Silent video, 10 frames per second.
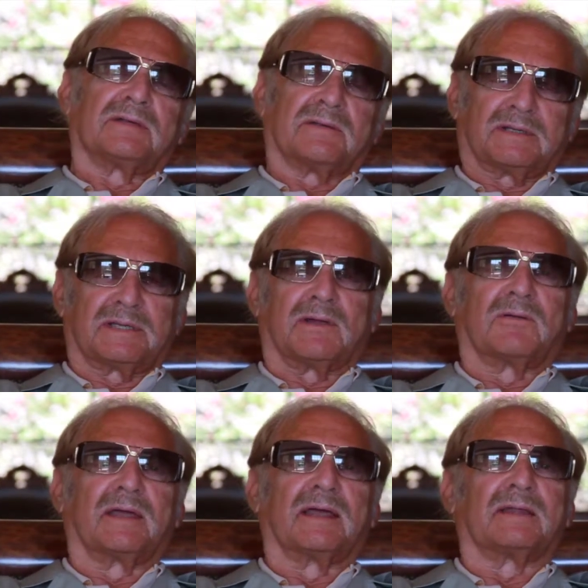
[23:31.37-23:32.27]
So I said,
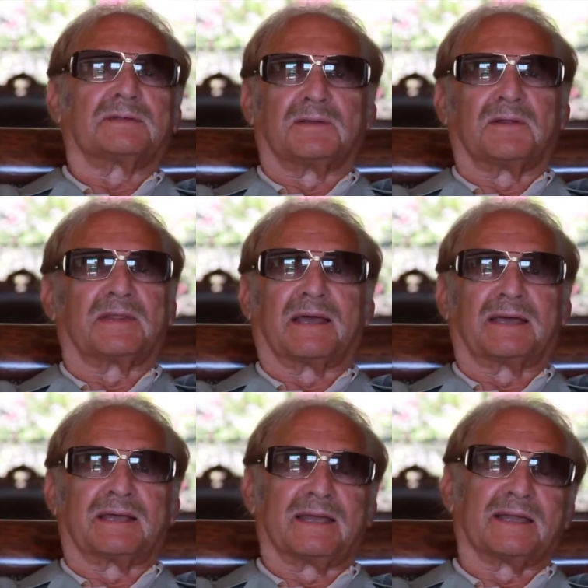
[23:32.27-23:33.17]
okay, it's the only thing
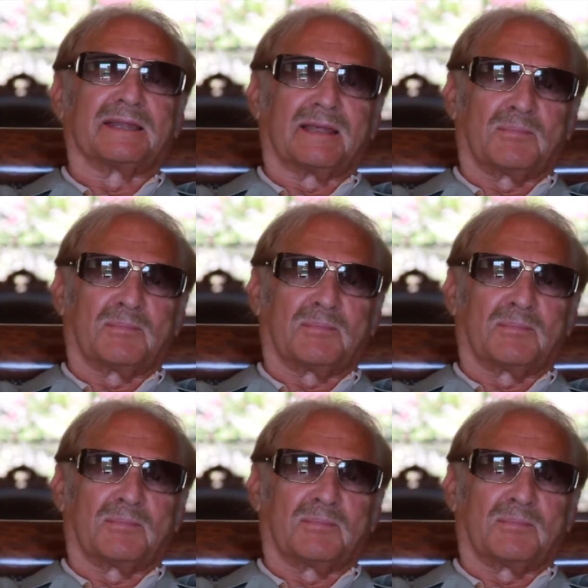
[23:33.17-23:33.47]
I could get at